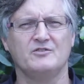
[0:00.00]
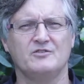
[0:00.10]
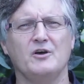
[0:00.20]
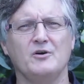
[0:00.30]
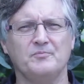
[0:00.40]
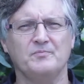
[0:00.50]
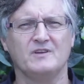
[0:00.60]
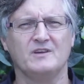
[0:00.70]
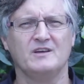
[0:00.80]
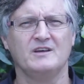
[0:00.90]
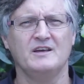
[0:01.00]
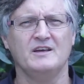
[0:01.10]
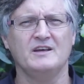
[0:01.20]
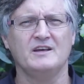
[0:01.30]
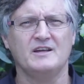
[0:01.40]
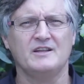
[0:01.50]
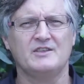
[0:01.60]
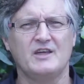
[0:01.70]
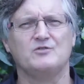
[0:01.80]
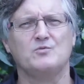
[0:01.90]
So,
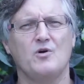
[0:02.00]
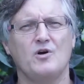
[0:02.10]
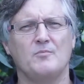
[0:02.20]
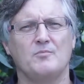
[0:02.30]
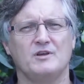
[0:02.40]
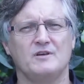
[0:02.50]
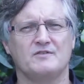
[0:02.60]
that's why I believe